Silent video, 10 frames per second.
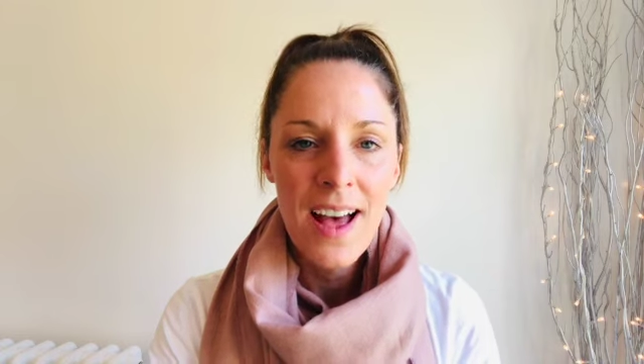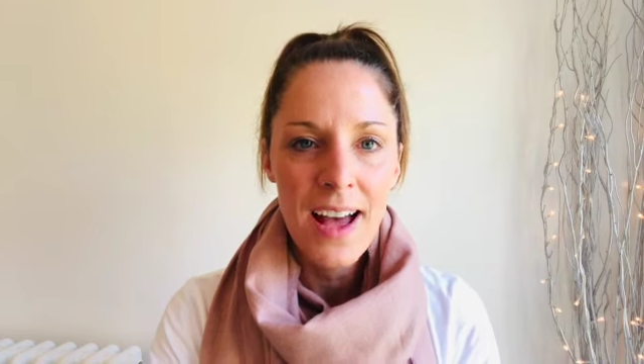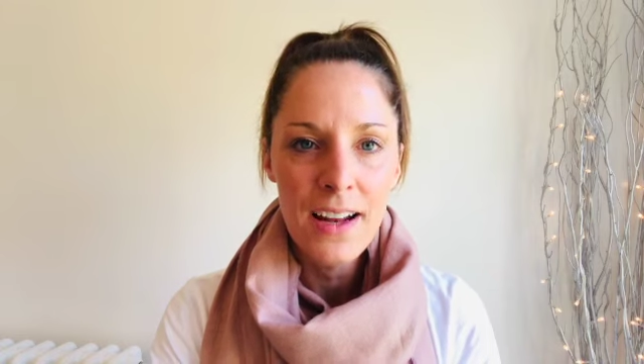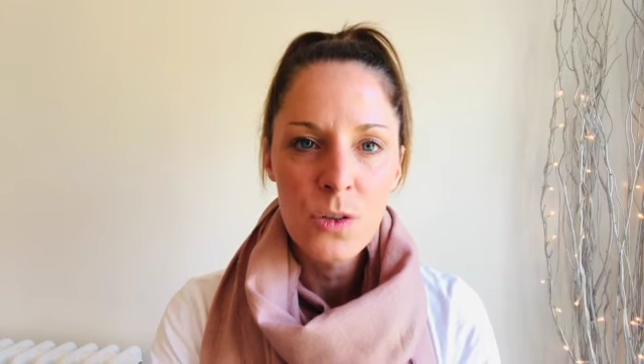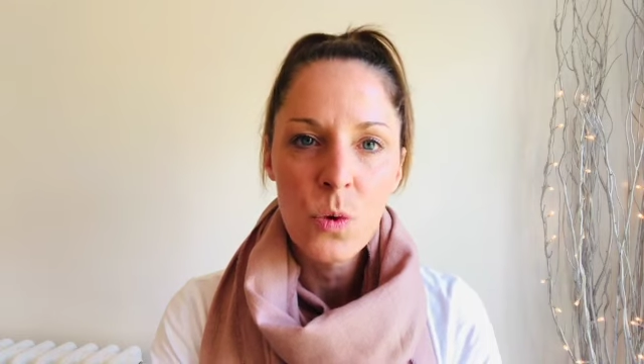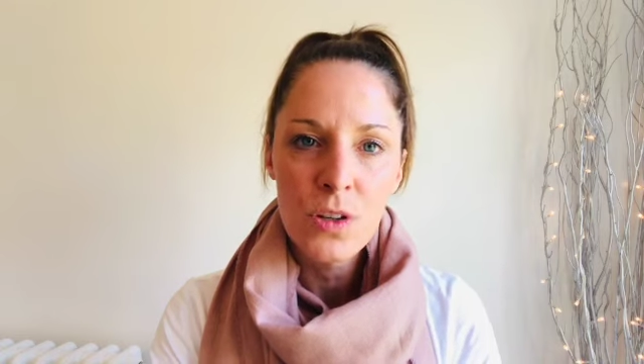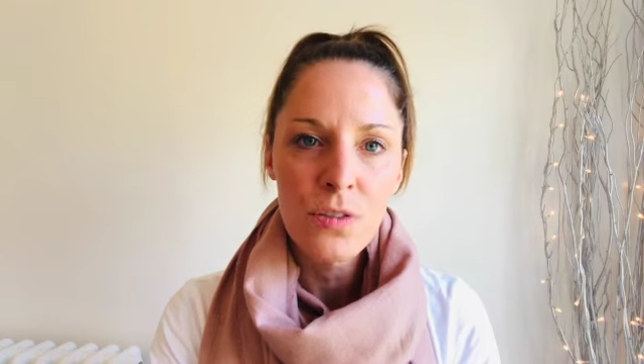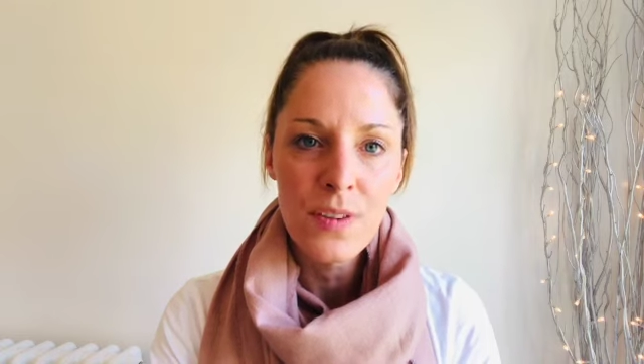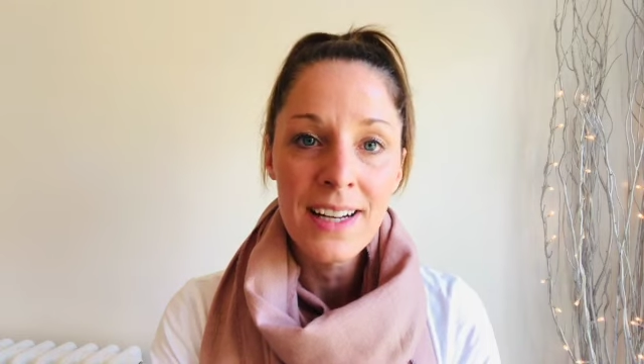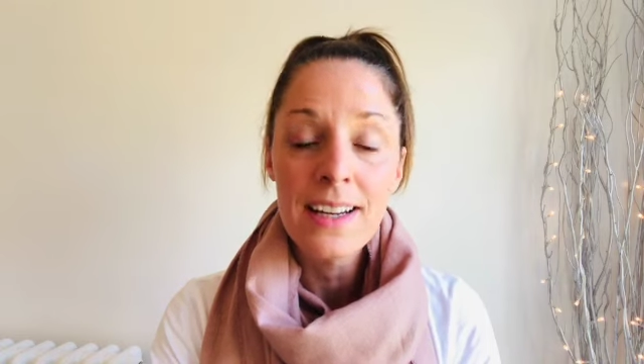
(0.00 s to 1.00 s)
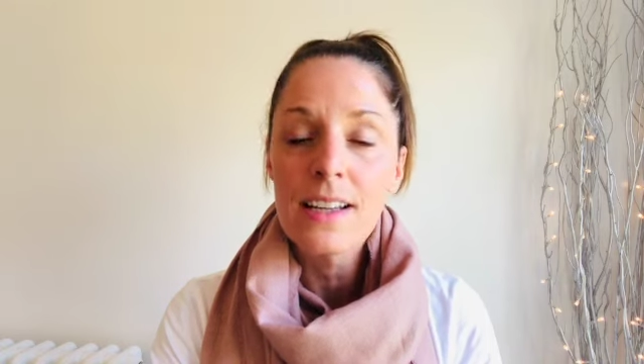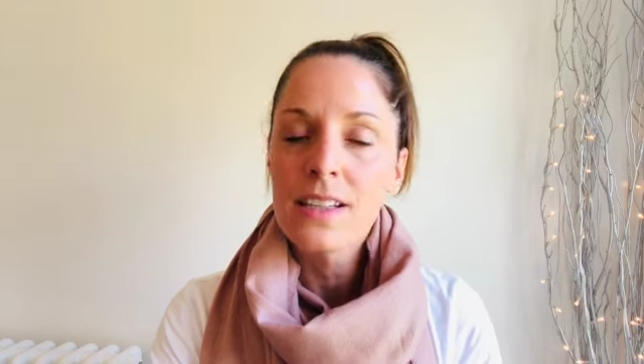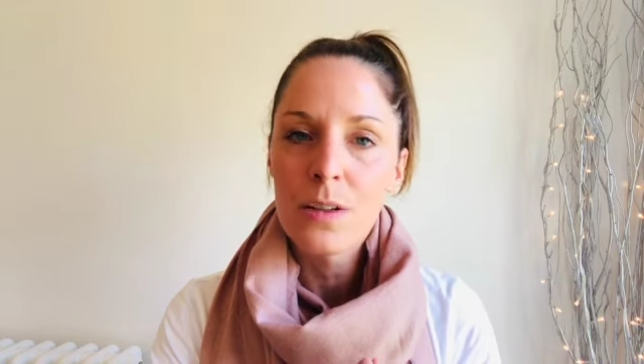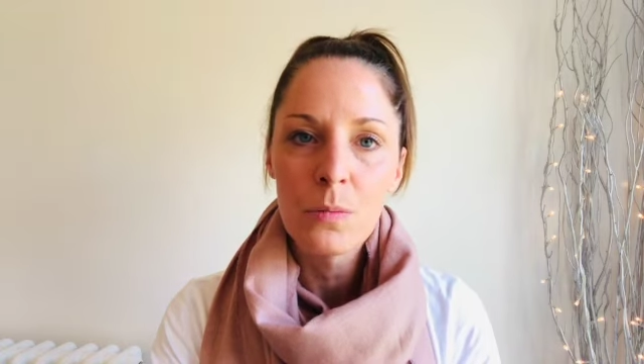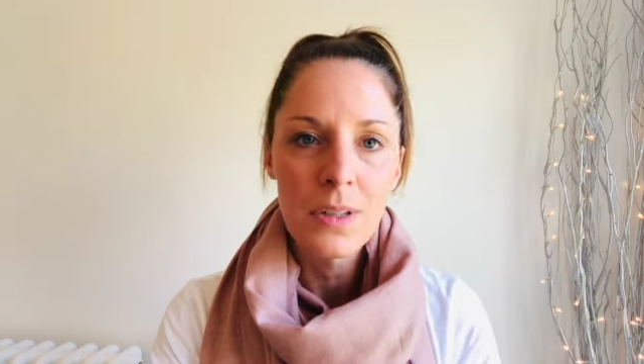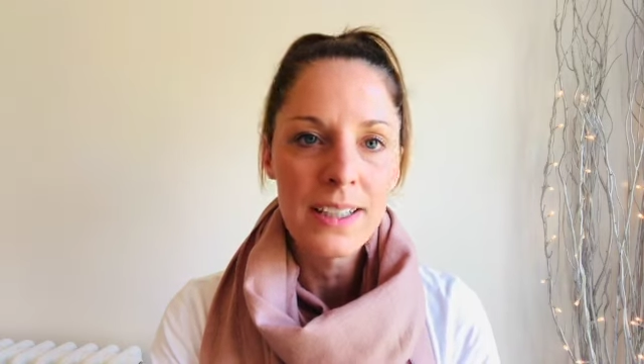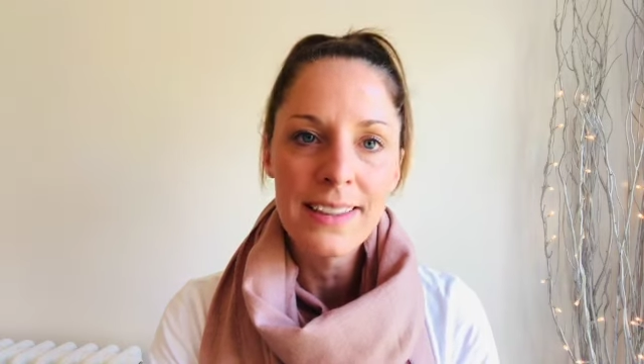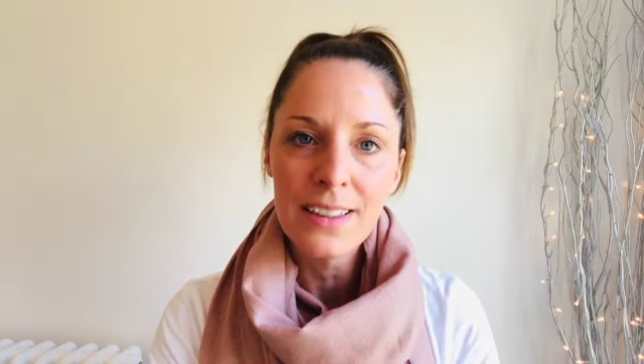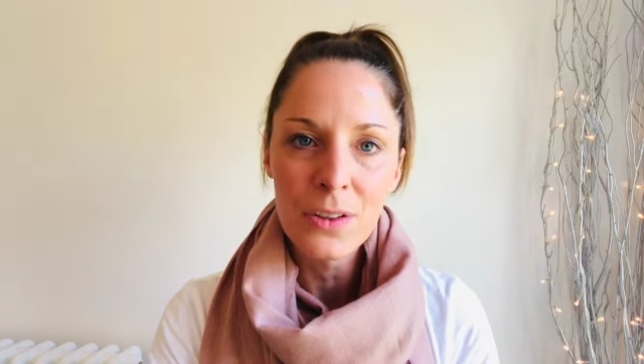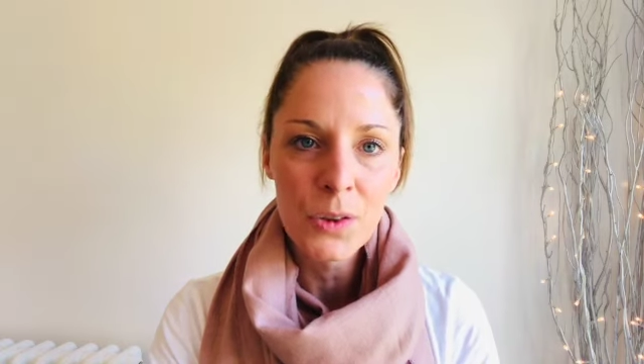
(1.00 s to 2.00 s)
and what you're feeling is
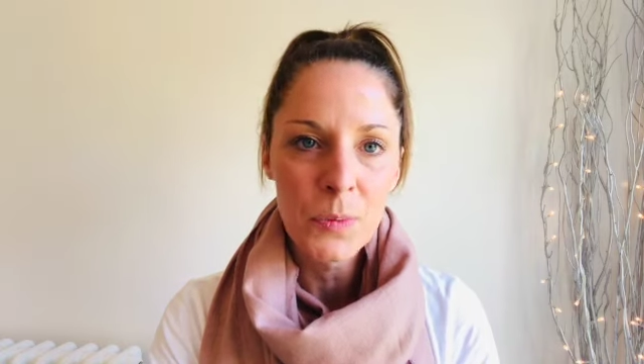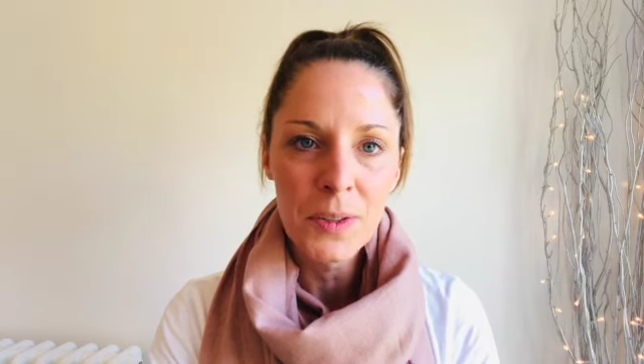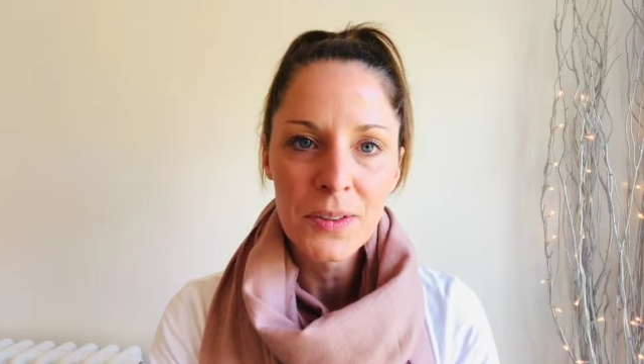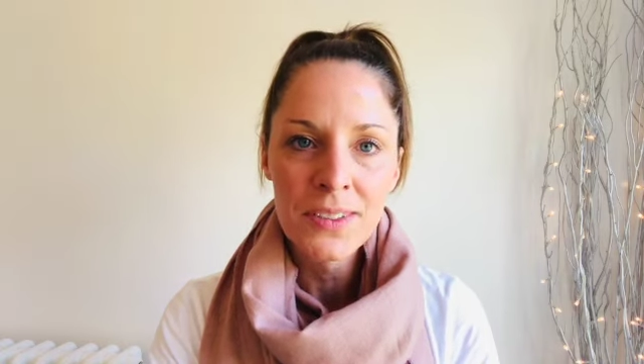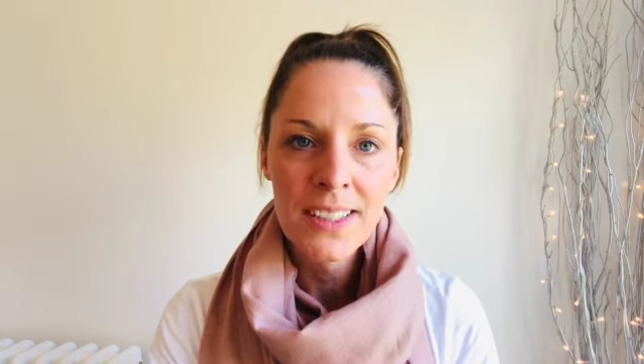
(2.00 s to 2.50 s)
completely normal.